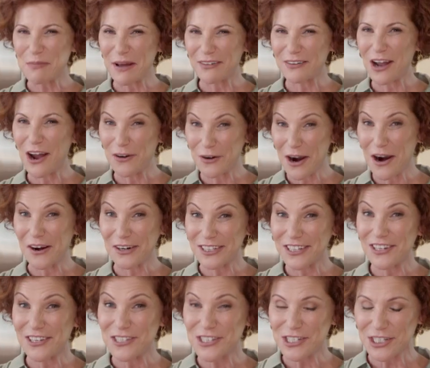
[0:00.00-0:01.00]
about how hard
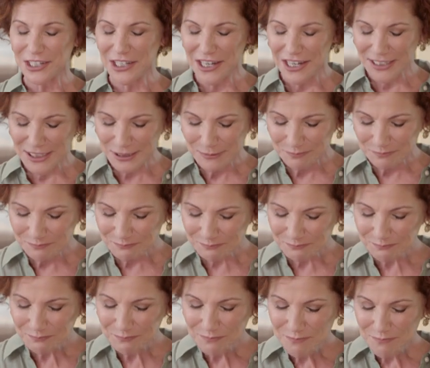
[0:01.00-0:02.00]
it is to cut it.
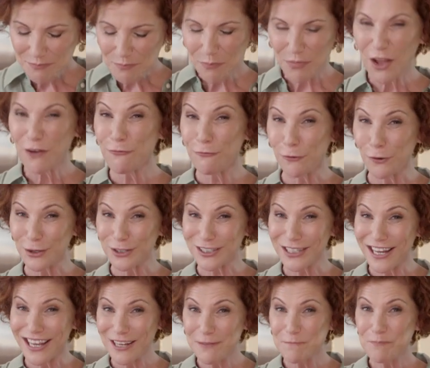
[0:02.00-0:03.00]

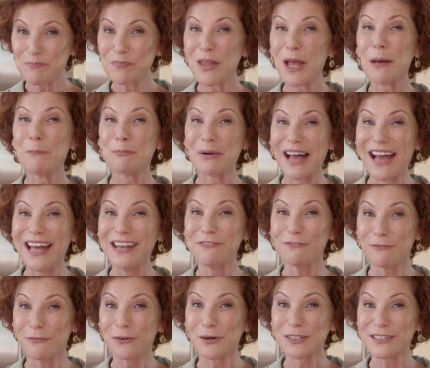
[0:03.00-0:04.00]
Forte, pan
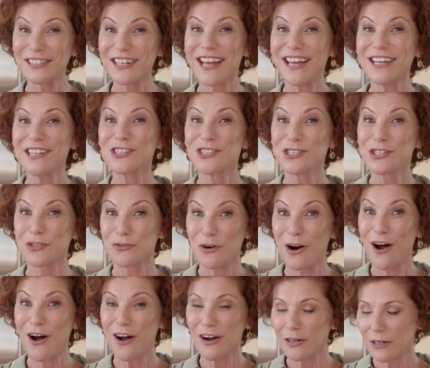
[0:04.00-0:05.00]
forte,
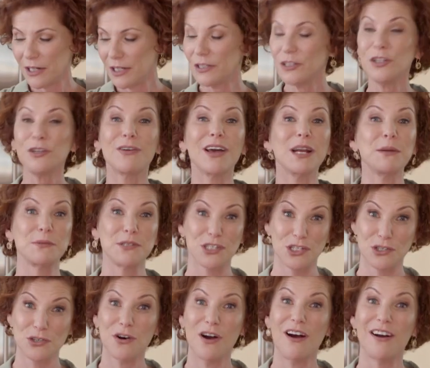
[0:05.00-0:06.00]
strong. You gotta be
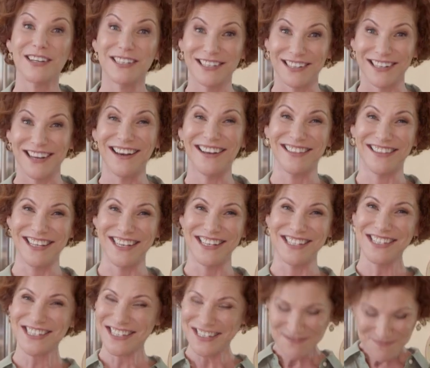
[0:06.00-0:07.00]
strong to cut
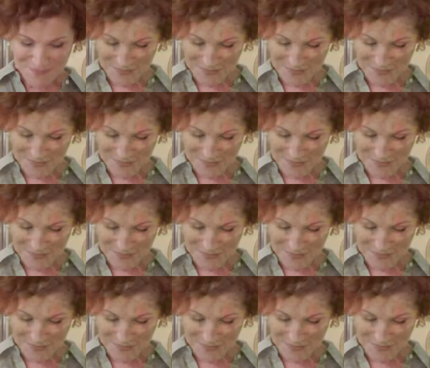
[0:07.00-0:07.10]
this.